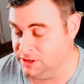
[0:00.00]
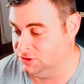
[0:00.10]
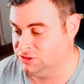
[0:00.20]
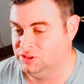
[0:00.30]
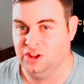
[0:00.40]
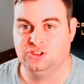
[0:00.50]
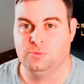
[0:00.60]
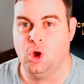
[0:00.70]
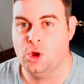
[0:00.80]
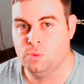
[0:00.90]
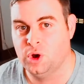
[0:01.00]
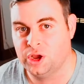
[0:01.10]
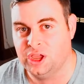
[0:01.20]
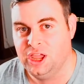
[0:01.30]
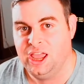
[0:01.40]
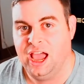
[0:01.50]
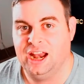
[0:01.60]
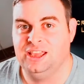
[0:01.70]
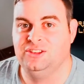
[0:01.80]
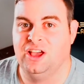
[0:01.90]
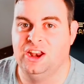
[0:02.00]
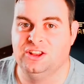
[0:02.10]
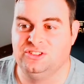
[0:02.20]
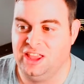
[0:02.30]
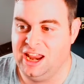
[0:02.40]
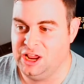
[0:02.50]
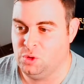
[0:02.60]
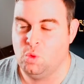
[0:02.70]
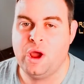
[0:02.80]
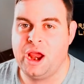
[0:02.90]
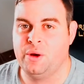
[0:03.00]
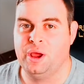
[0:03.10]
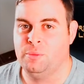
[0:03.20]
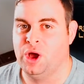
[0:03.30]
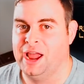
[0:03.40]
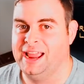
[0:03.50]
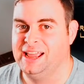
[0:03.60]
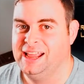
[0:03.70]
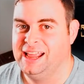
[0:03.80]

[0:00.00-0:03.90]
He's done some homework and he's understanding where am I